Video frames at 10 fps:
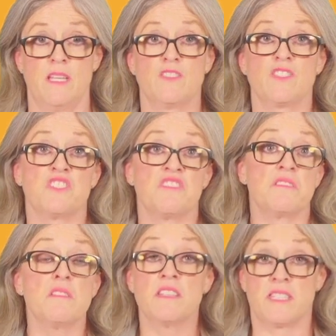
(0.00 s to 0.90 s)
such
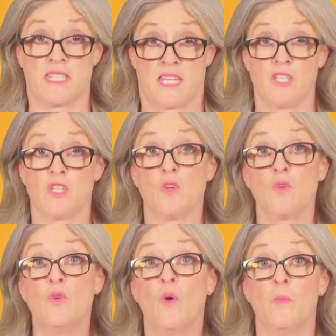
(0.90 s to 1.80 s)
as sticking to
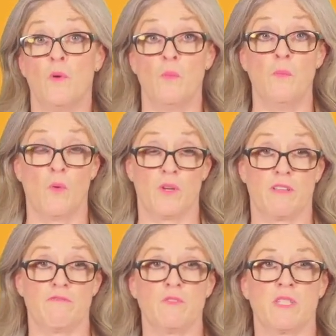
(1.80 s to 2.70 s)
your normal
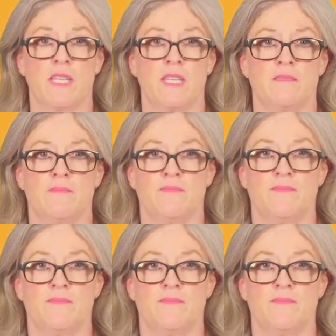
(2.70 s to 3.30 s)
morning routine.